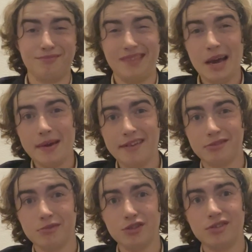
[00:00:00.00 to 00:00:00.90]
Now we have
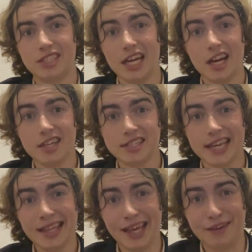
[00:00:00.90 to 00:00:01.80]
some dudes singing on a
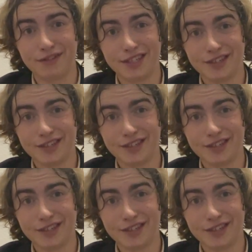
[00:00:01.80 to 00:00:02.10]
ski lift.